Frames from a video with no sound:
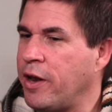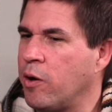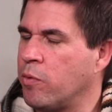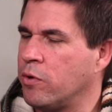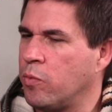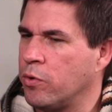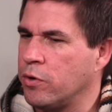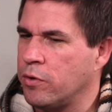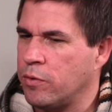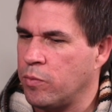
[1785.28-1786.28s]
now
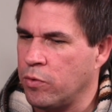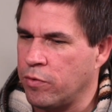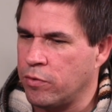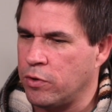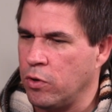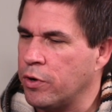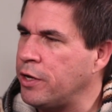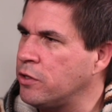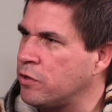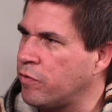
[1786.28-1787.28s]
we're
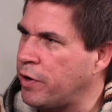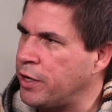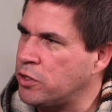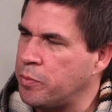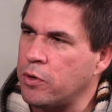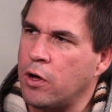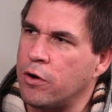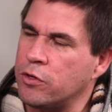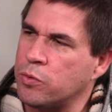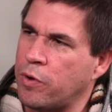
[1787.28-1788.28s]
looking to raise about
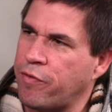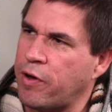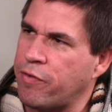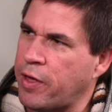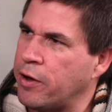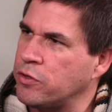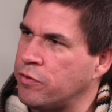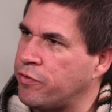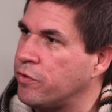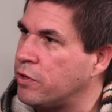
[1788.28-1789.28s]

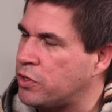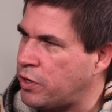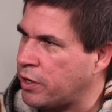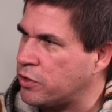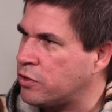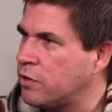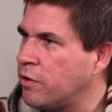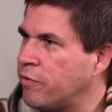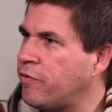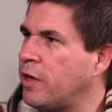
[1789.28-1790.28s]
$125,000 for this next
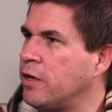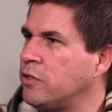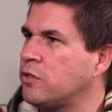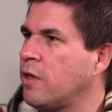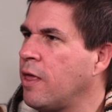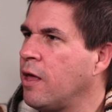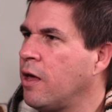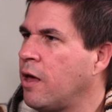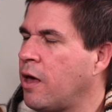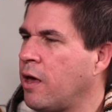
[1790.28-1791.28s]
phase,
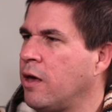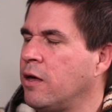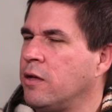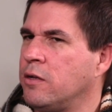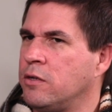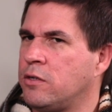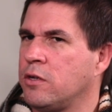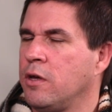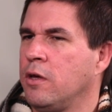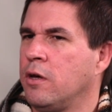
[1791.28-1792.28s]
and
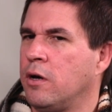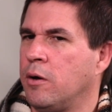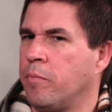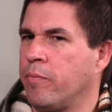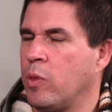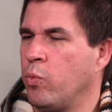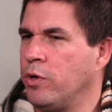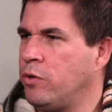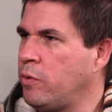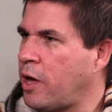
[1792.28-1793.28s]
we
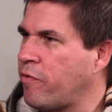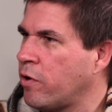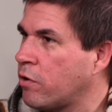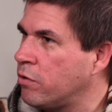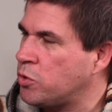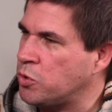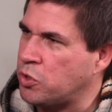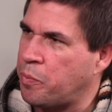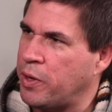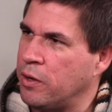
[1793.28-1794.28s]
do have our Christmas
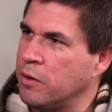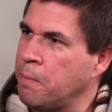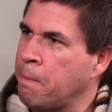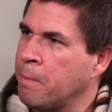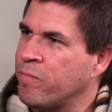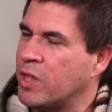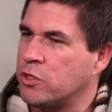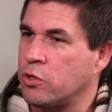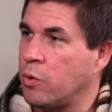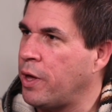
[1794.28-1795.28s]
appeal.
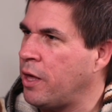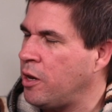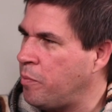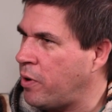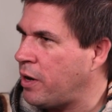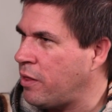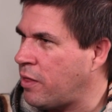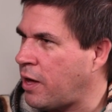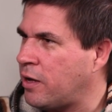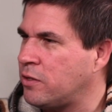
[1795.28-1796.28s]
So anybody
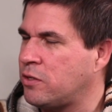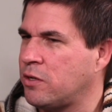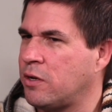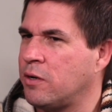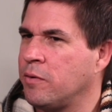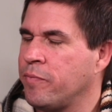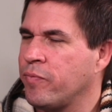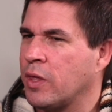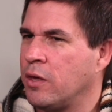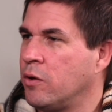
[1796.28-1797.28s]
that
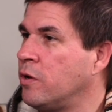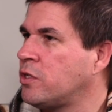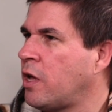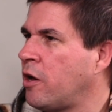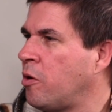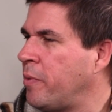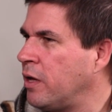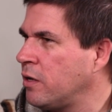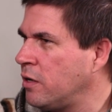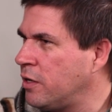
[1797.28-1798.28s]
is on our
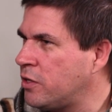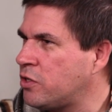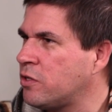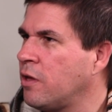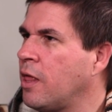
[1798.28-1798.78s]
mailing list,